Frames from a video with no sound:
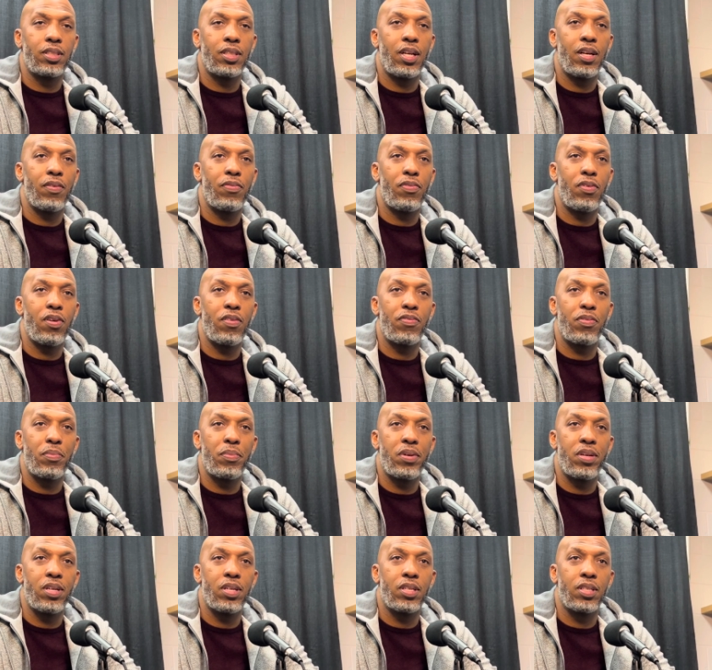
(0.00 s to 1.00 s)
kind of far from
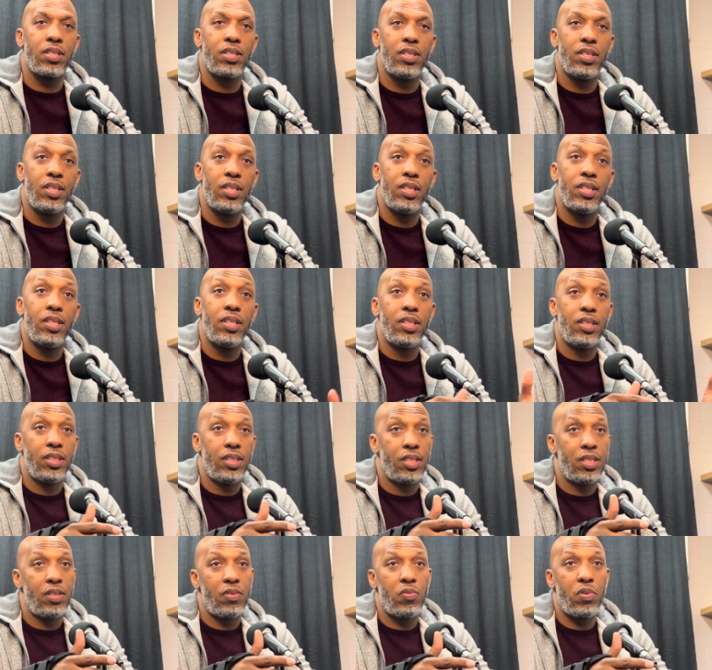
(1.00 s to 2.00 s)
here,
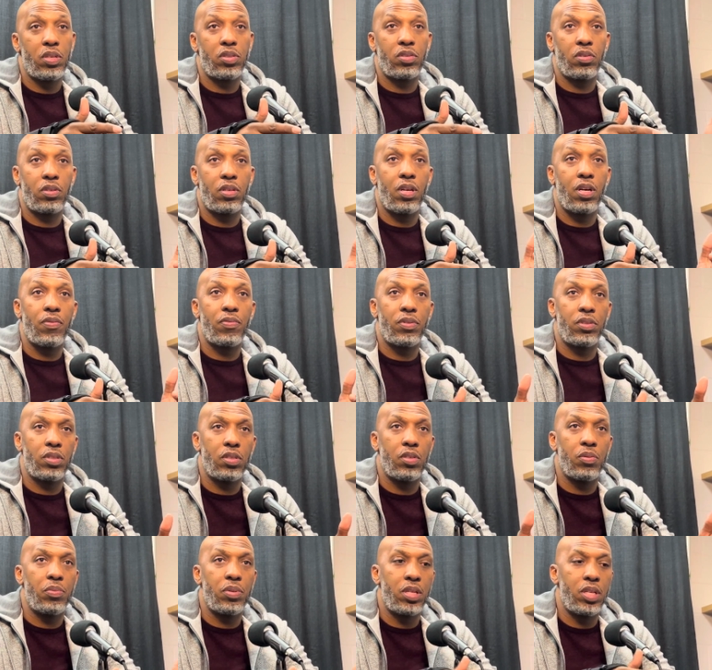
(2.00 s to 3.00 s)
the Western Conference. So
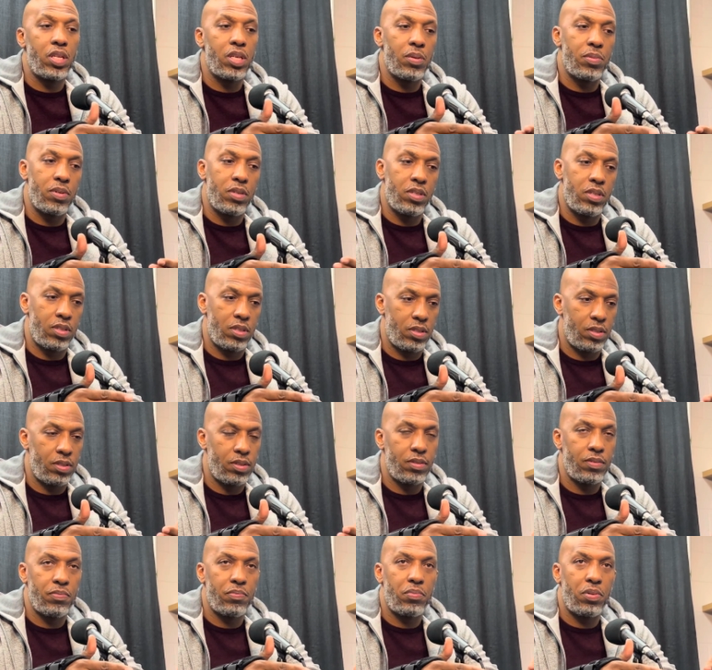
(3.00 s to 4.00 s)
being able to
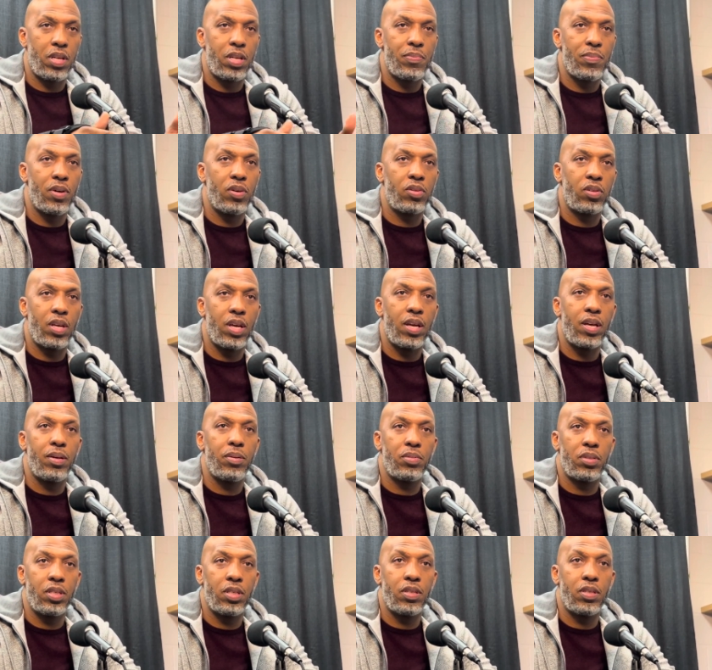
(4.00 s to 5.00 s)
play both
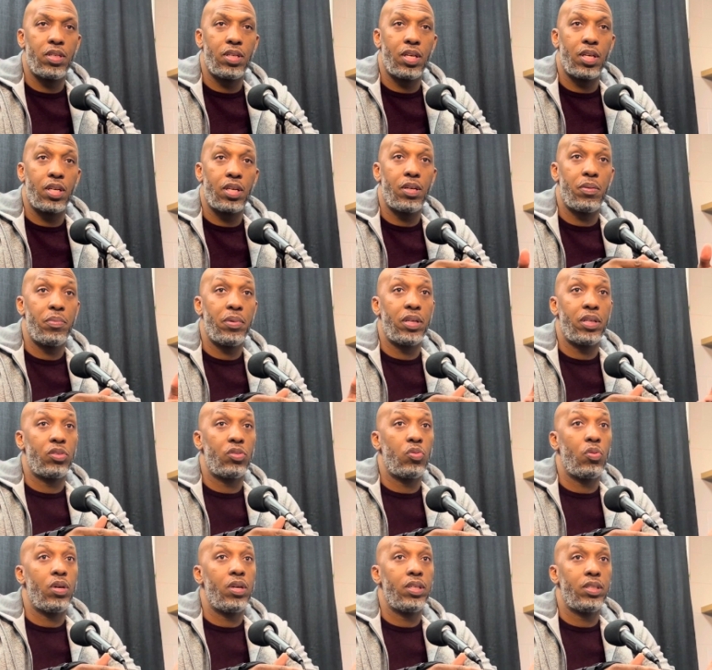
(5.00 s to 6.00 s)
games here and then come back
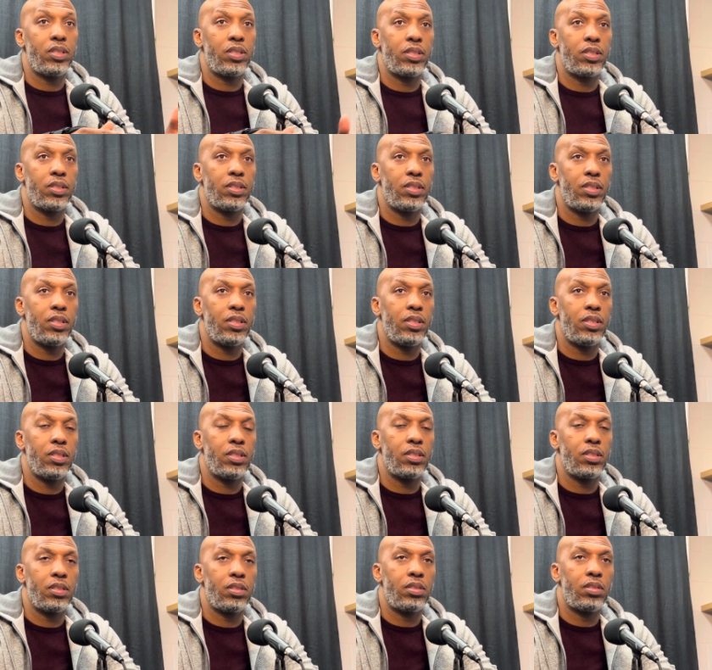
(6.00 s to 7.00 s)
twice
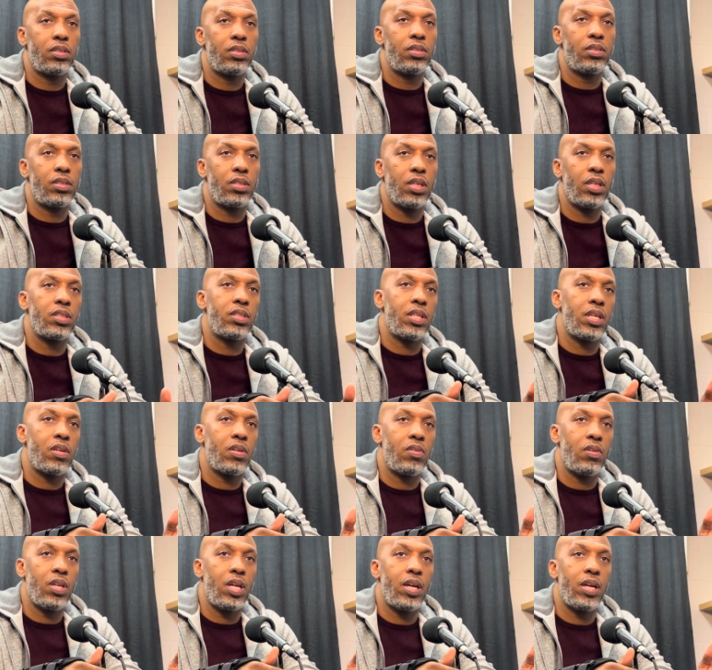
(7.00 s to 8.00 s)
uh, cuts down
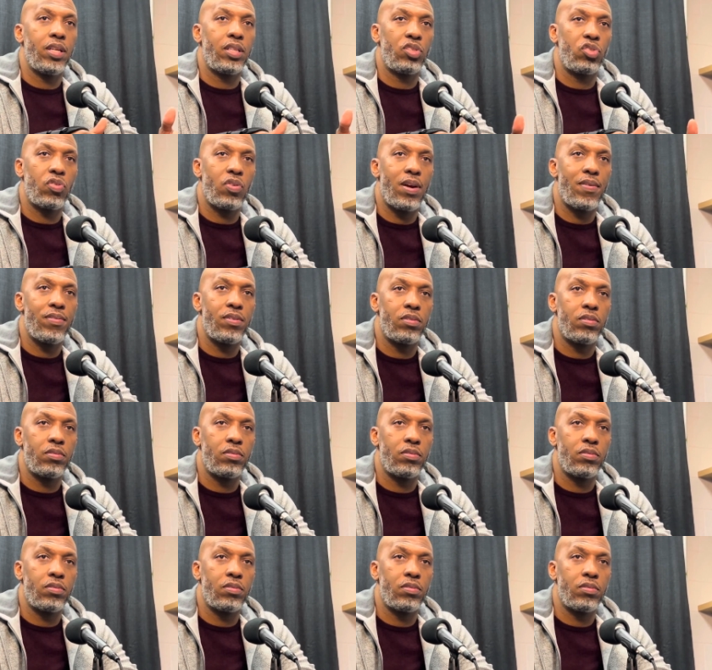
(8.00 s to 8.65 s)
on a lot of that travel.